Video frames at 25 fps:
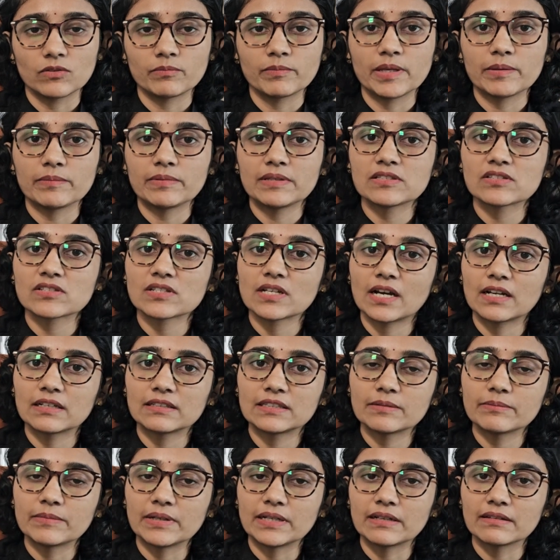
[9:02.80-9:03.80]
or maybe
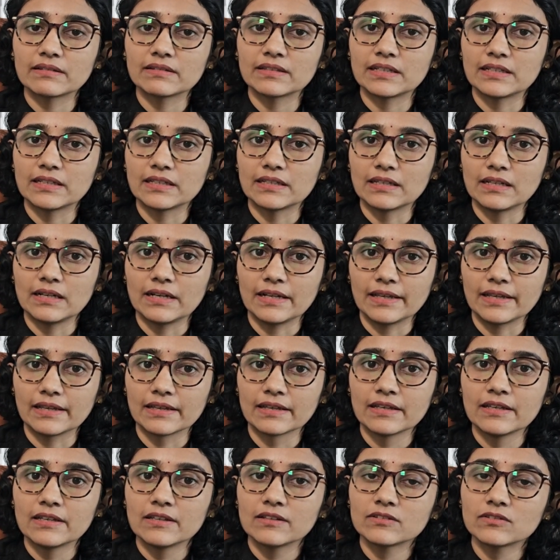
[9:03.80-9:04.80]
start the medicine
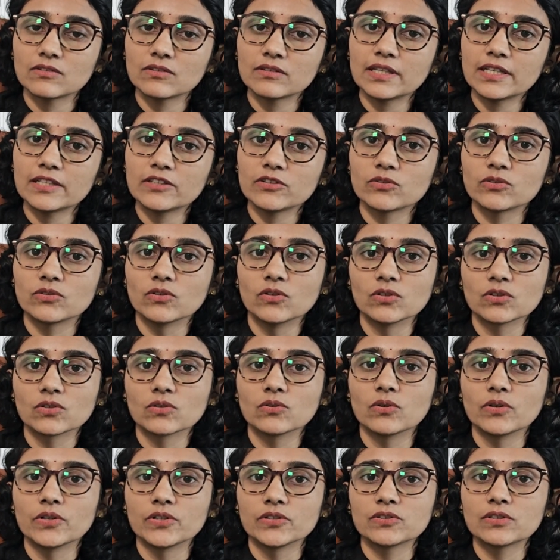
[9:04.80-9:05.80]
early so that you don't
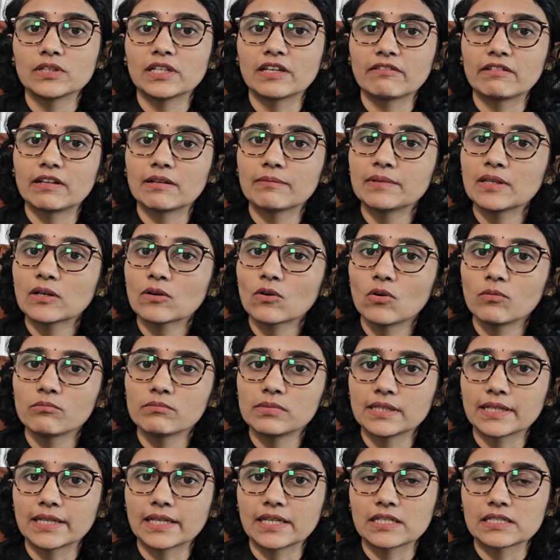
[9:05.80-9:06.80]
go into develop the
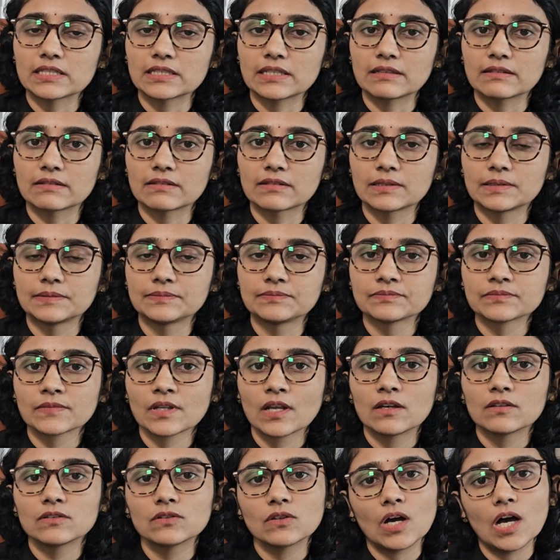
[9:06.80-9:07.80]
complications.
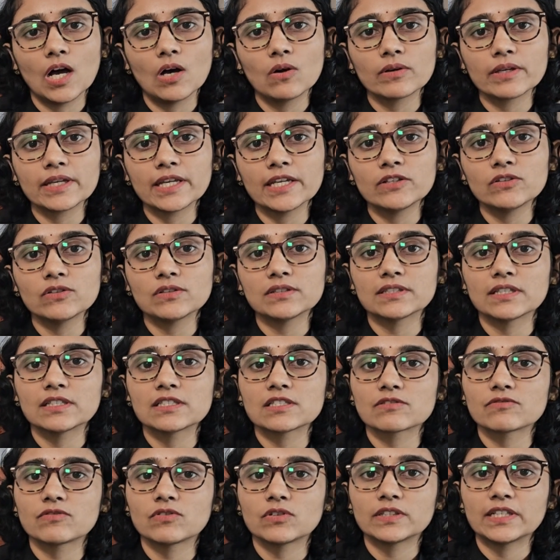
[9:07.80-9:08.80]
So how can you
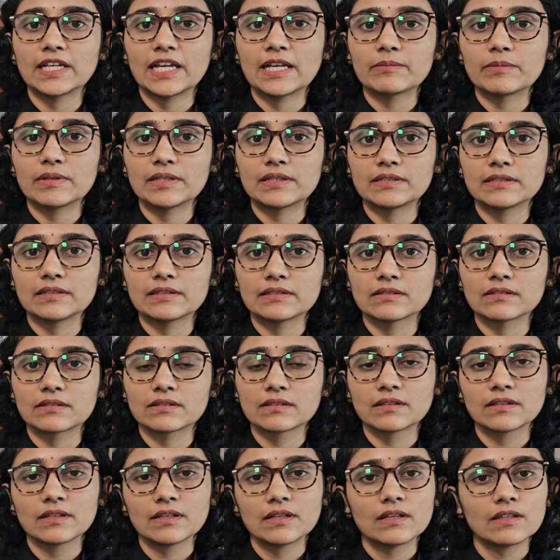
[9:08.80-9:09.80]
test for
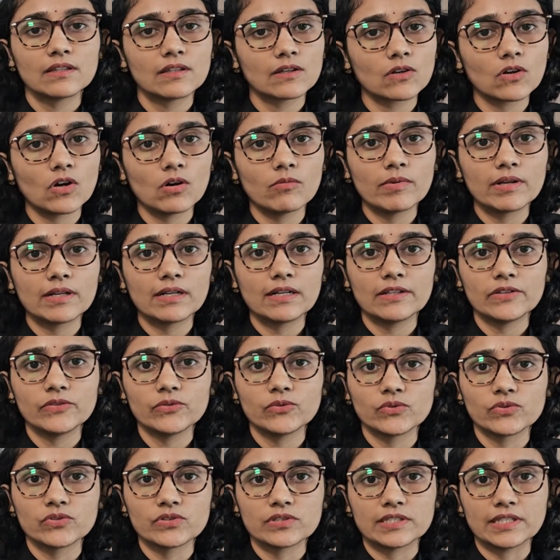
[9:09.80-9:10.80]
diabetes? The commonly
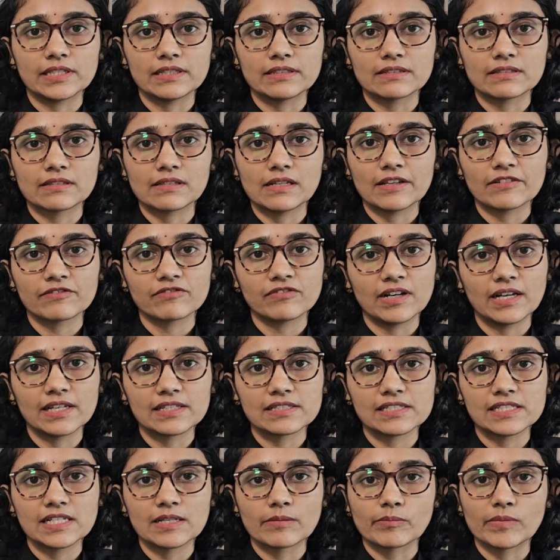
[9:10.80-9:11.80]
used tests like
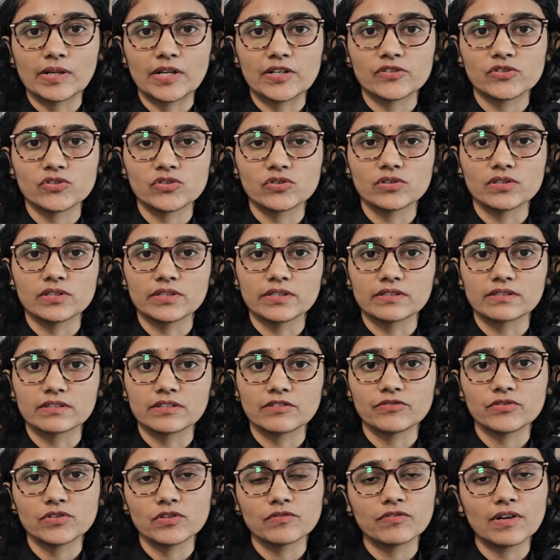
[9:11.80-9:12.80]
fasting blood
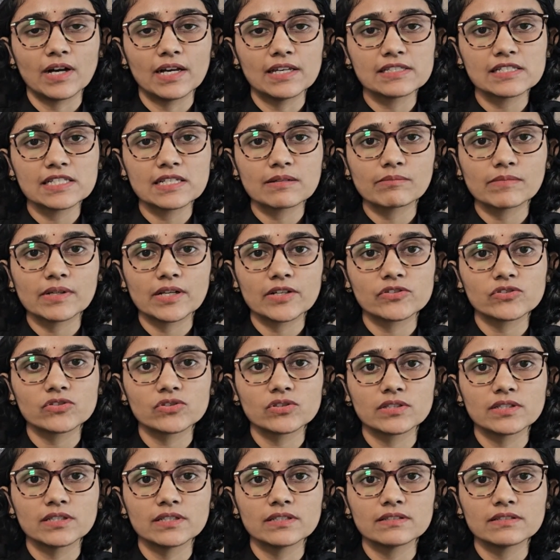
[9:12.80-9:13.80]
sugars. If your fasting blood
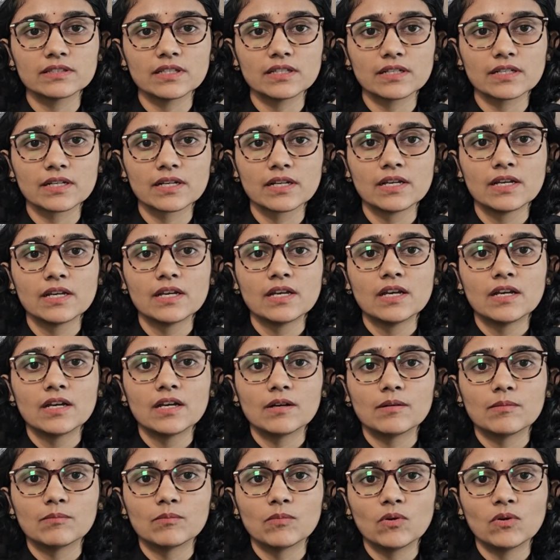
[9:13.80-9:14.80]
sugars are
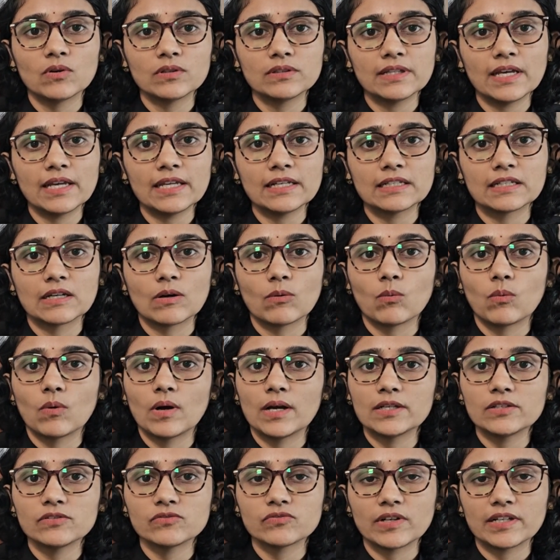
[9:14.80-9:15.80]
more than
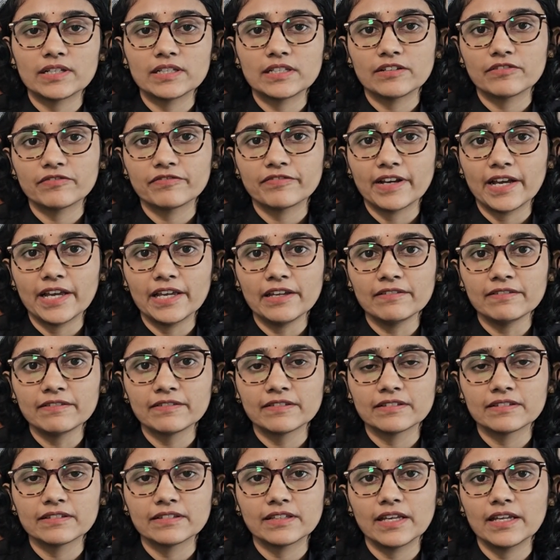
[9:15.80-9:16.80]

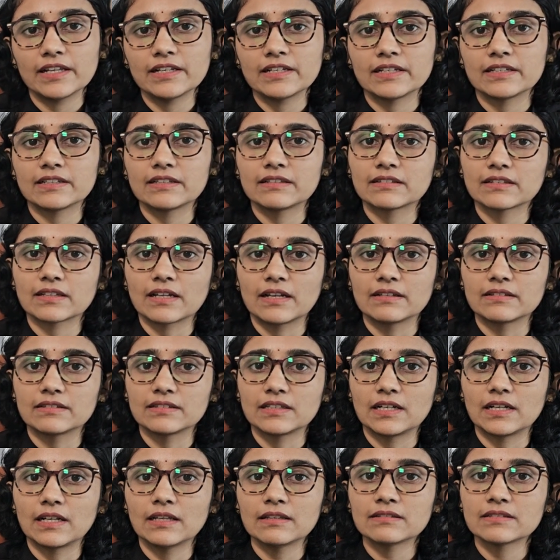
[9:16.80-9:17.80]
125, then it is
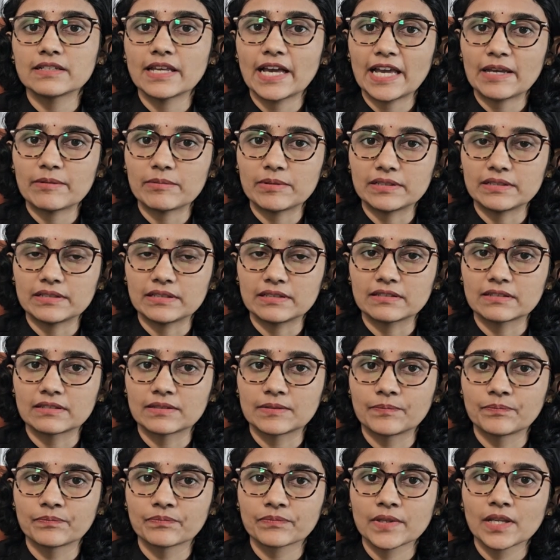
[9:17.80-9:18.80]
considered as
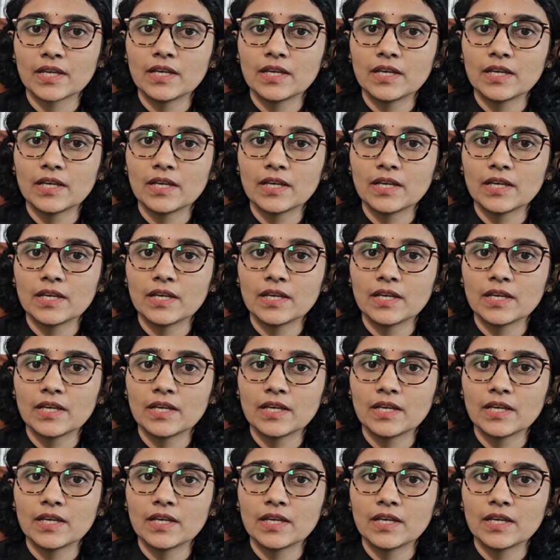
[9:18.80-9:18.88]
diabetes.